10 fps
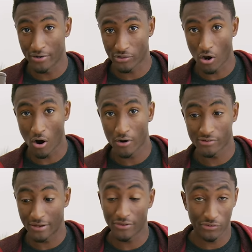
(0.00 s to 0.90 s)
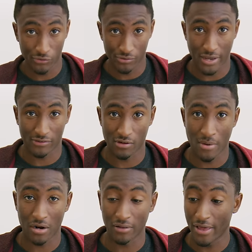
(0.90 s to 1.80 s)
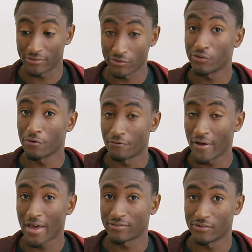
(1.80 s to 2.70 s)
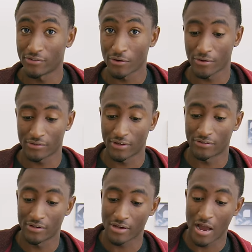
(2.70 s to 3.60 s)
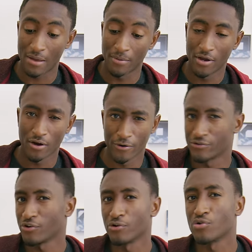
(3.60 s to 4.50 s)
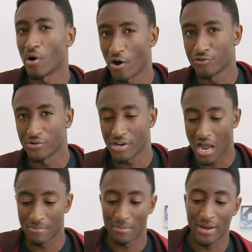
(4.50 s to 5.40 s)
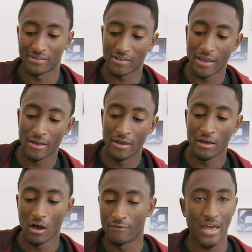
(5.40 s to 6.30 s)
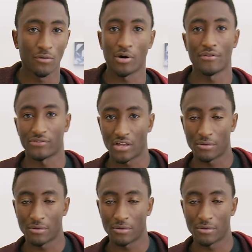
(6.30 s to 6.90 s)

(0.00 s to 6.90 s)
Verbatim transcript: it to cars, like this is your Tesla Model S, this is your fastest 0–60 time, or 0–100 time I might say, of anyone on this